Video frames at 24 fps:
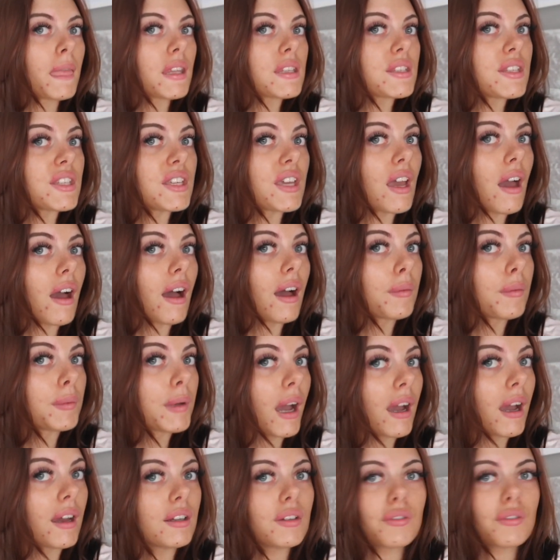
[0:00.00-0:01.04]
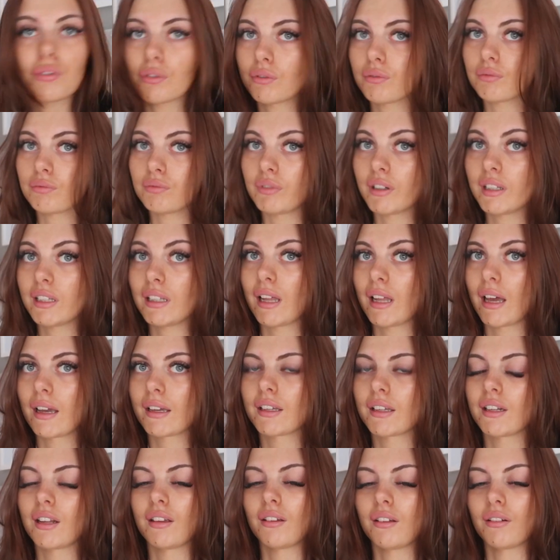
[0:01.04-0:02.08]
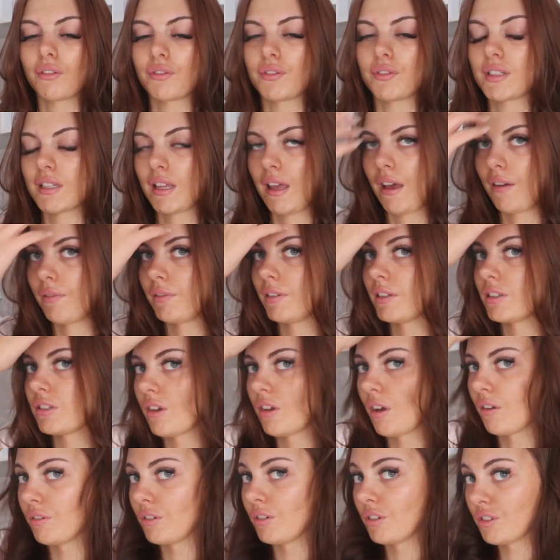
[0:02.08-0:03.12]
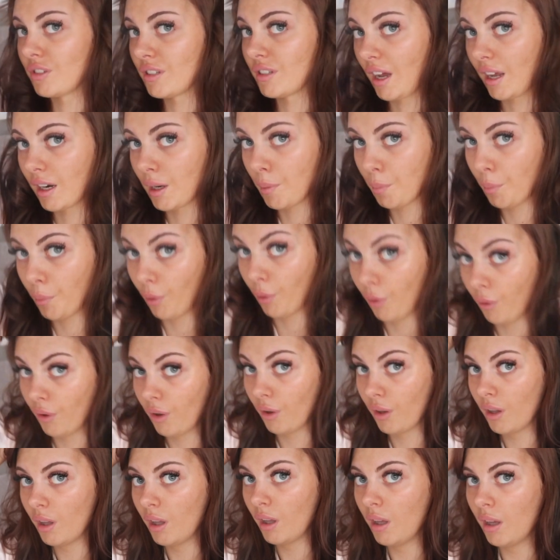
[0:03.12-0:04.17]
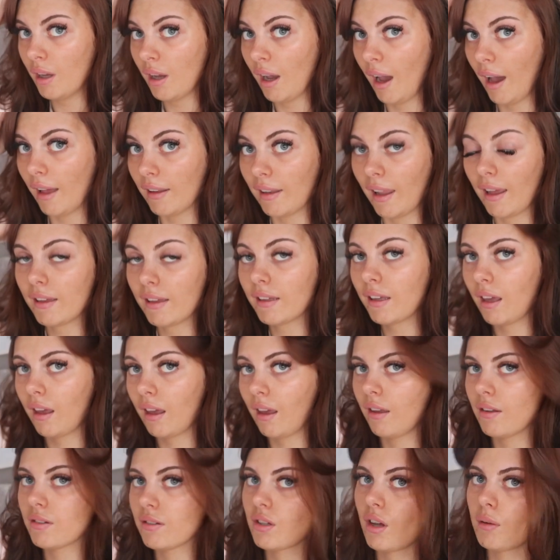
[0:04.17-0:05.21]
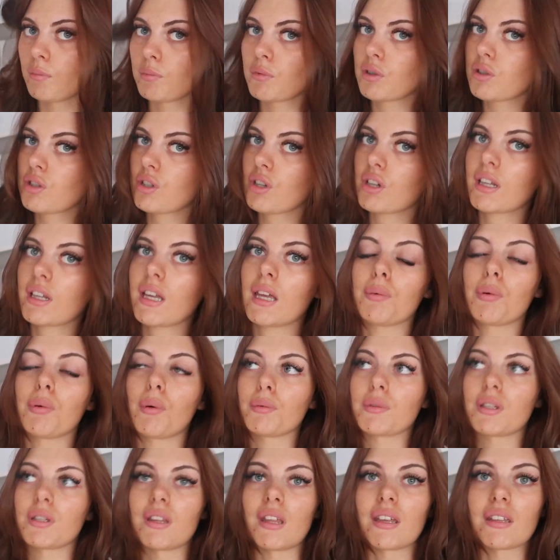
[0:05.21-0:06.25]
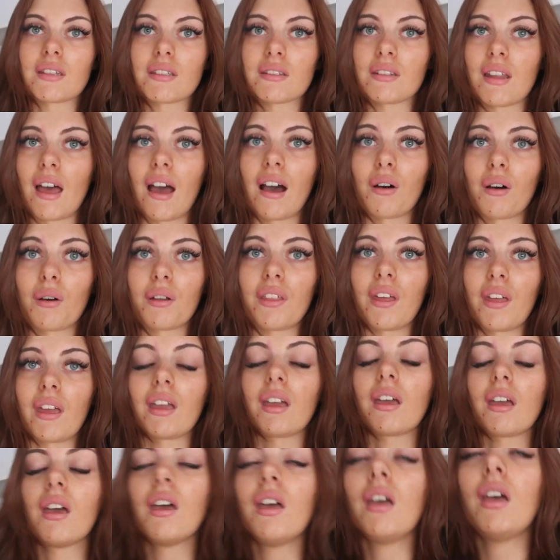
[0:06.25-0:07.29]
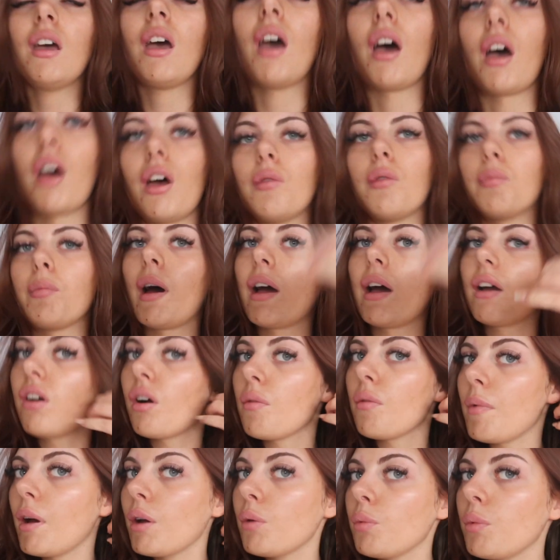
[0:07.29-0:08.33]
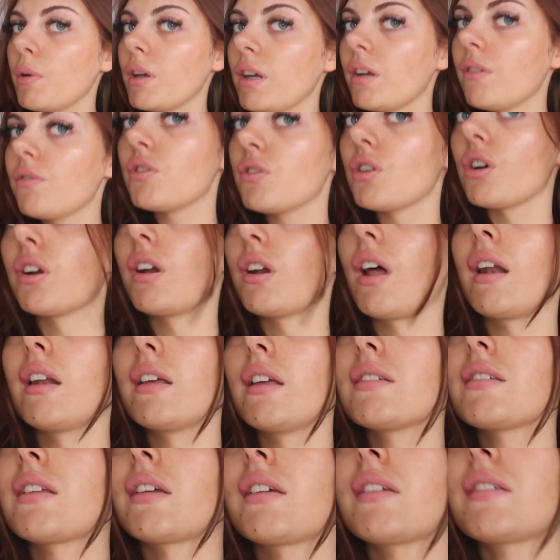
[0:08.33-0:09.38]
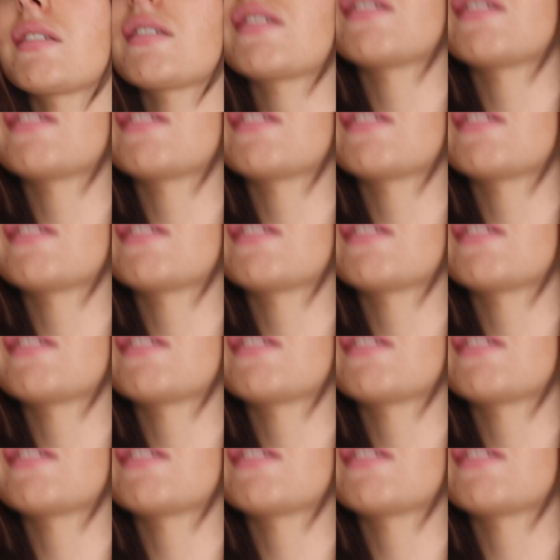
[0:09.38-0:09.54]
So yeah, I'm kind of really liking it. Obviously I've literally only just dyed it, but I like it, so I'm just gonna keep up to this now, I think. But I got my weave done, and it's like